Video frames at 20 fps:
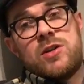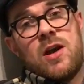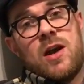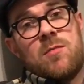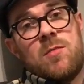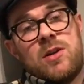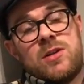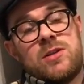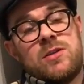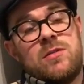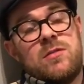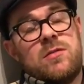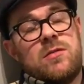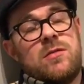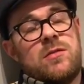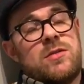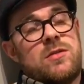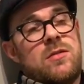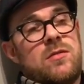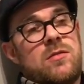I'm
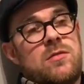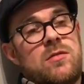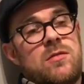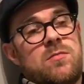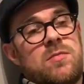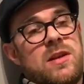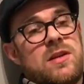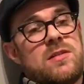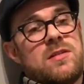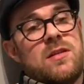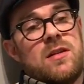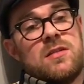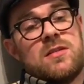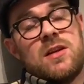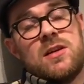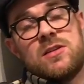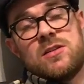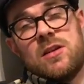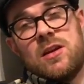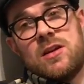
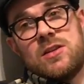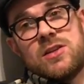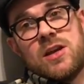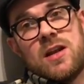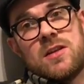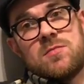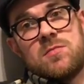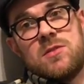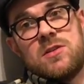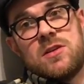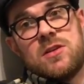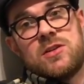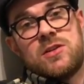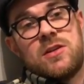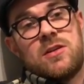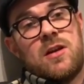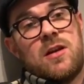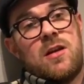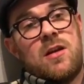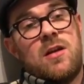essentially a jazz
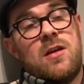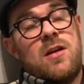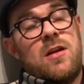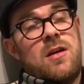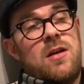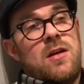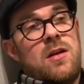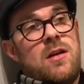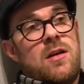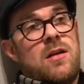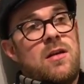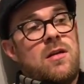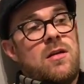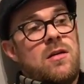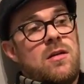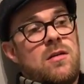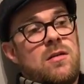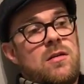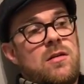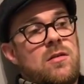musician, and
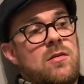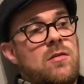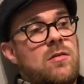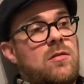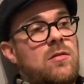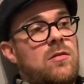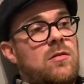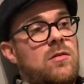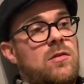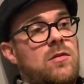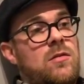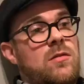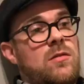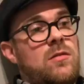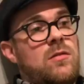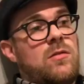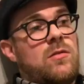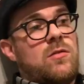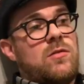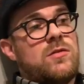you know,
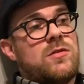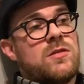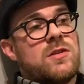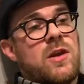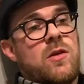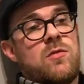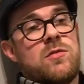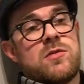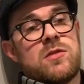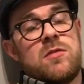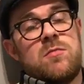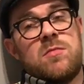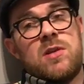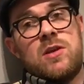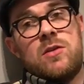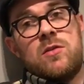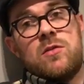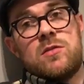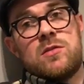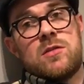those skills can be
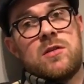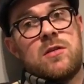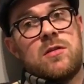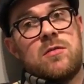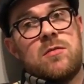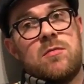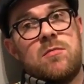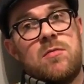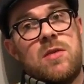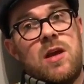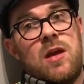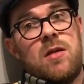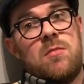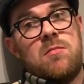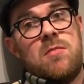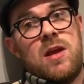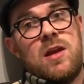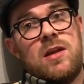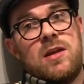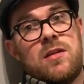used in
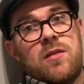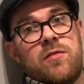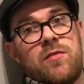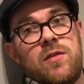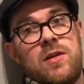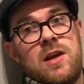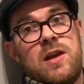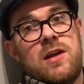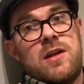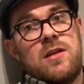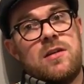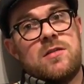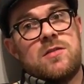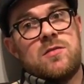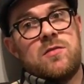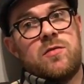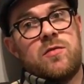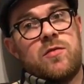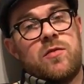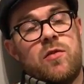many different
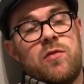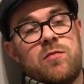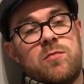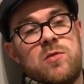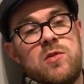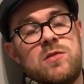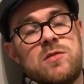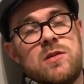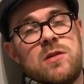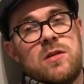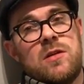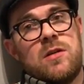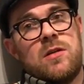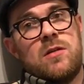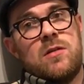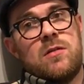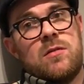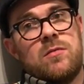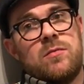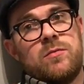areas of music, you know.